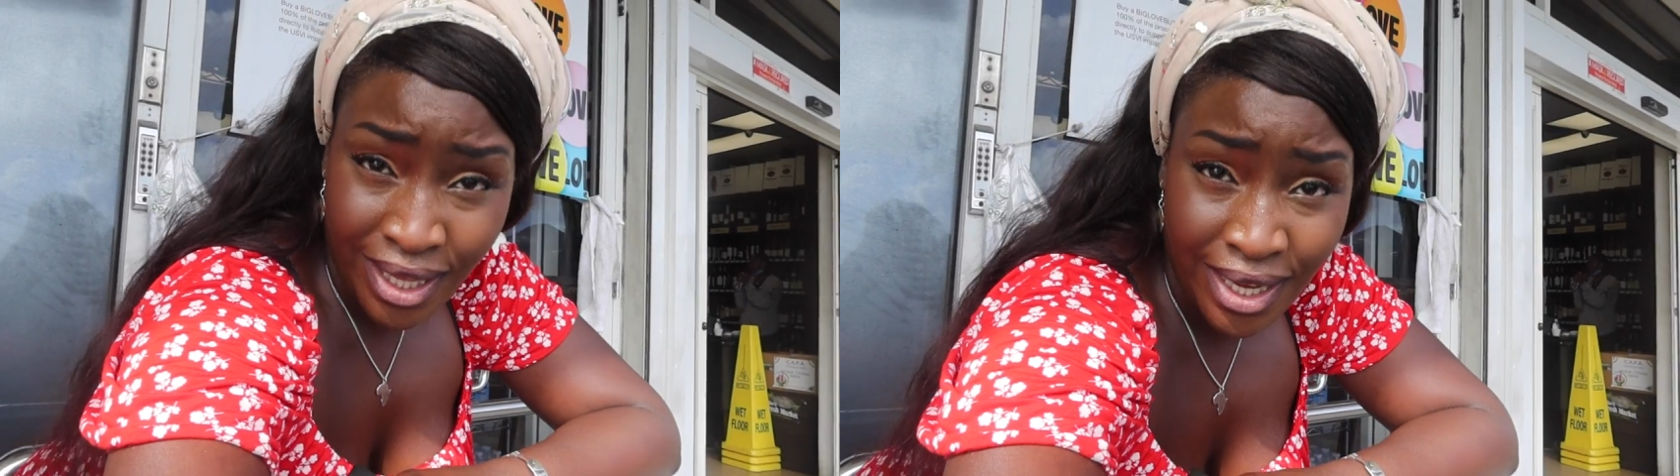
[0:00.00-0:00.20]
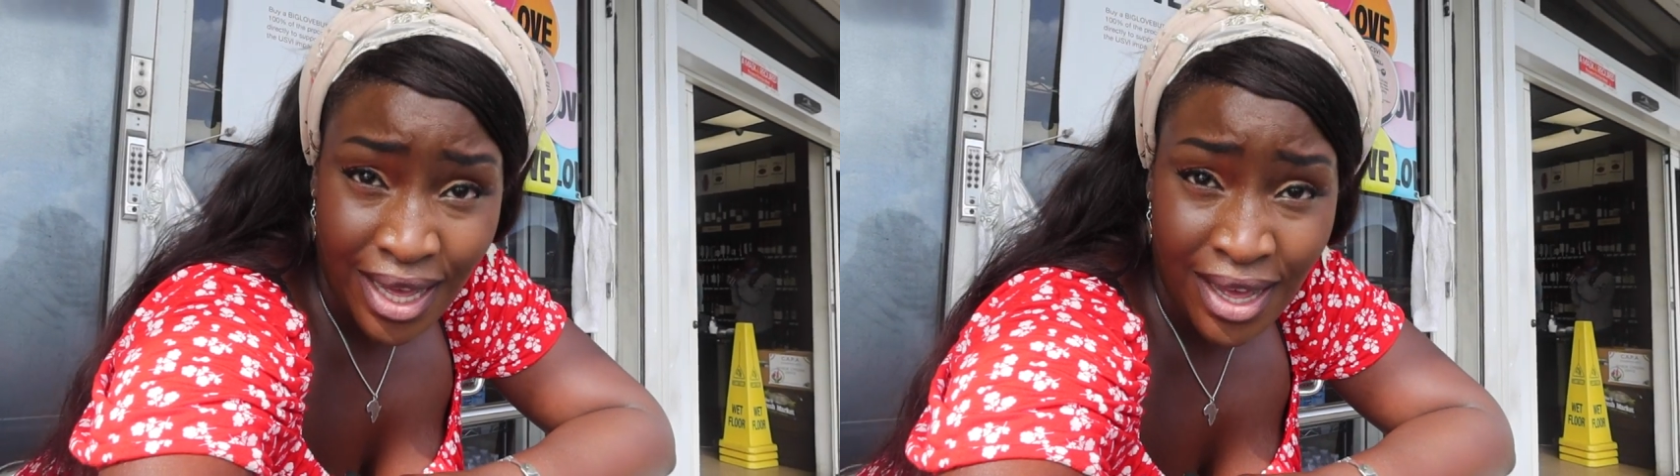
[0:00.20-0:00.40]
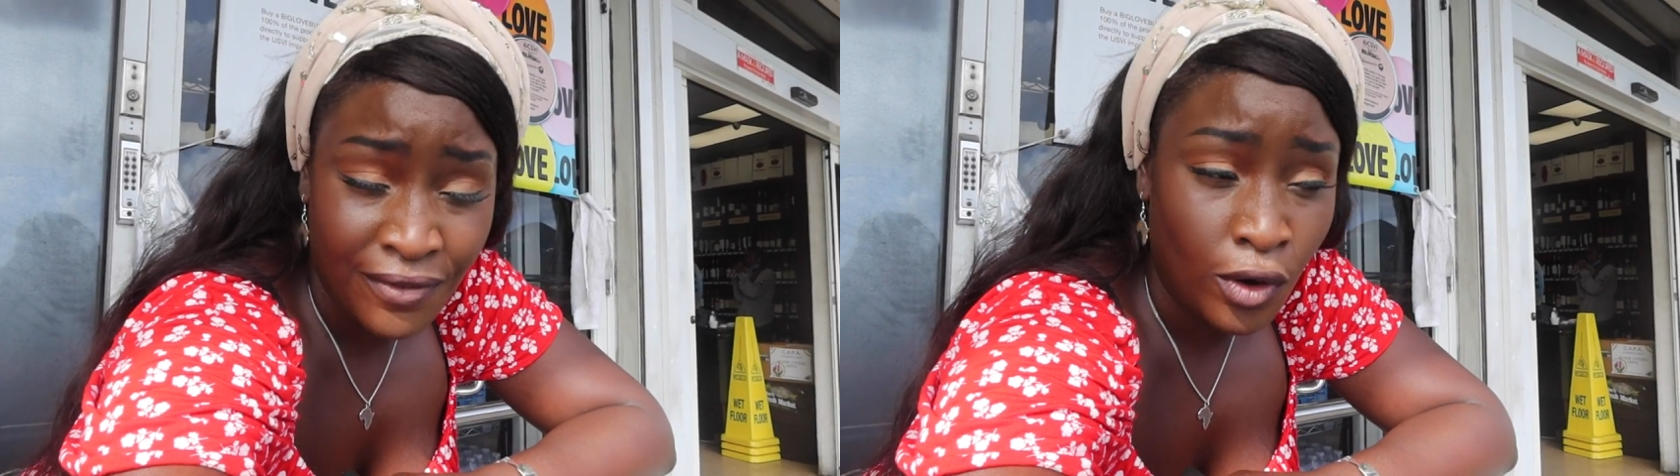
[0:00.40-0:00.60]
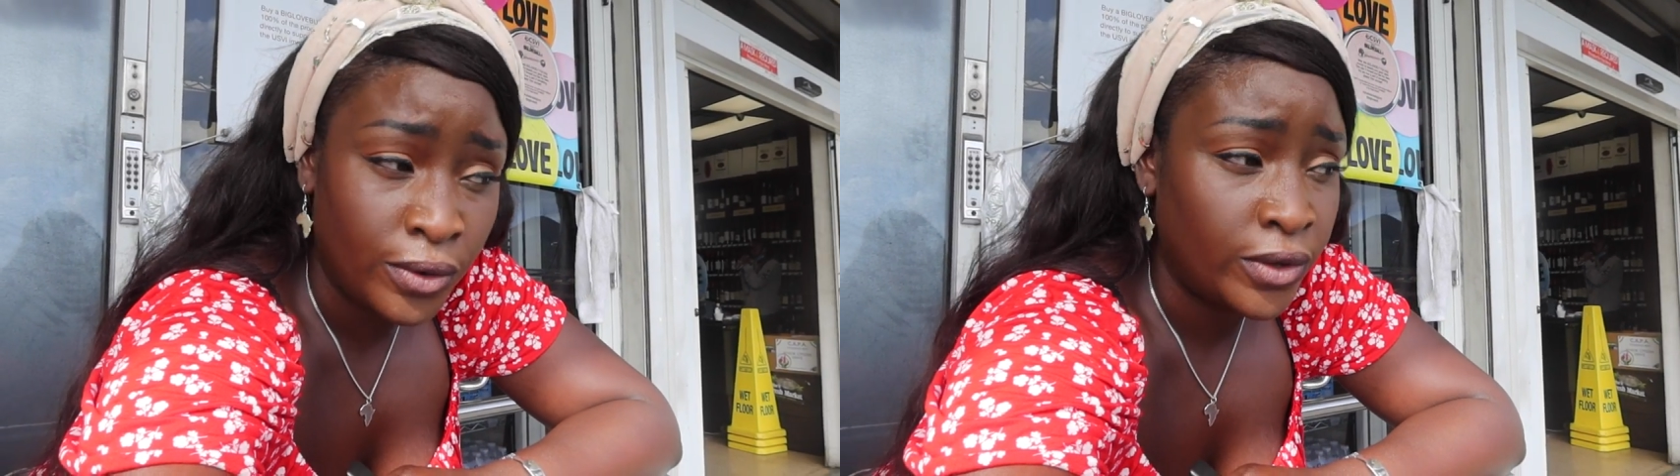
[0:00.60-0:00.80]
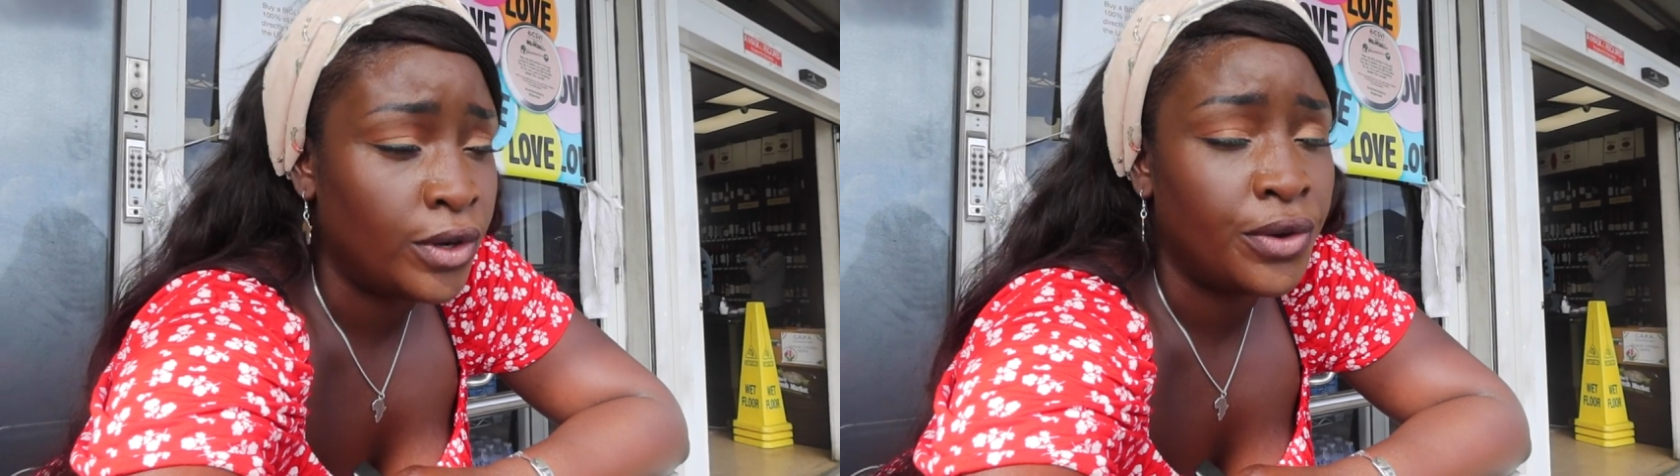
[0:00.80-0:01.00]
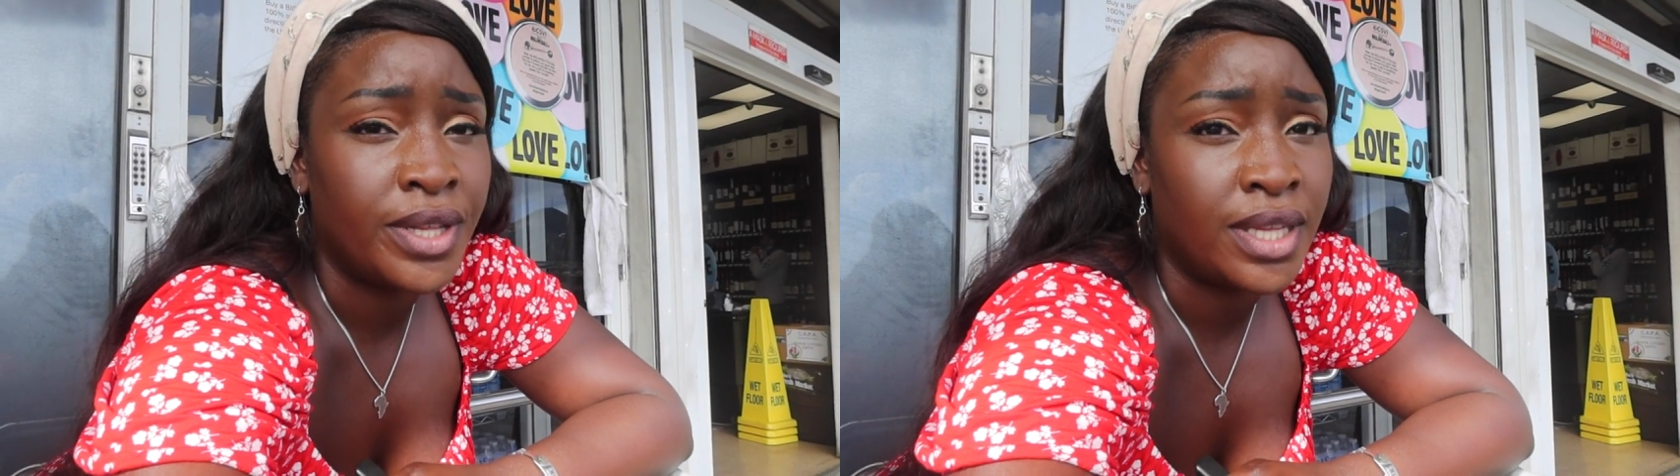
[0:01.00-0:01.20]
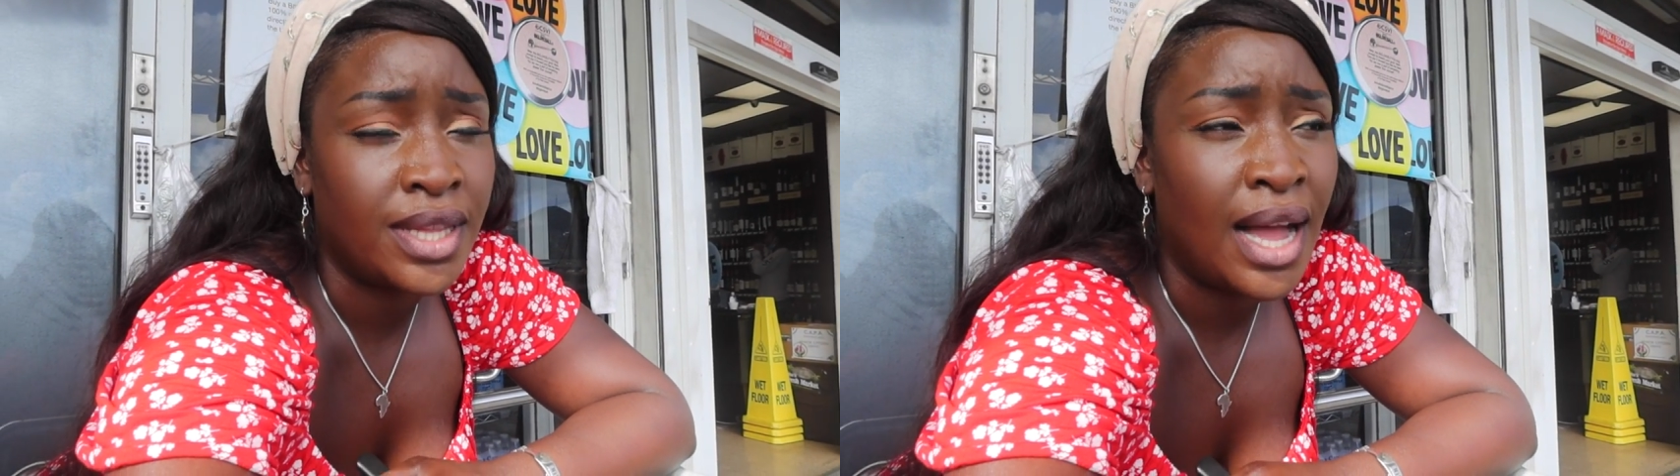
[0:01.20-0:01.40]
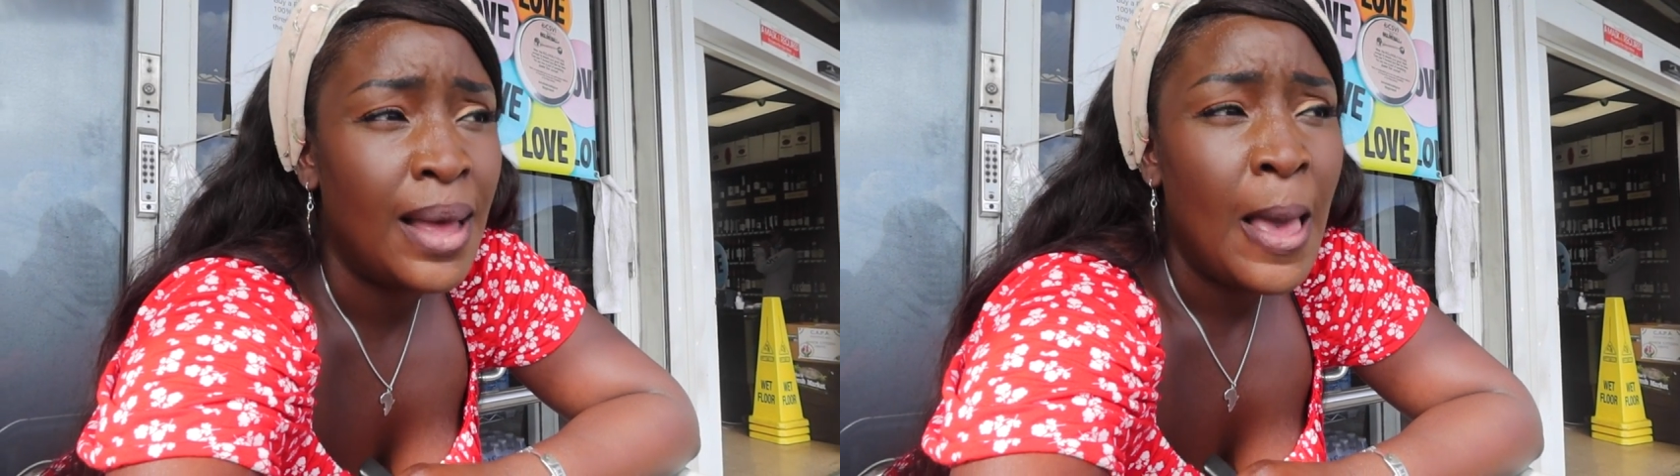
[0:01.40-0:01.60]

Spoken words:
thing I've also noticed is that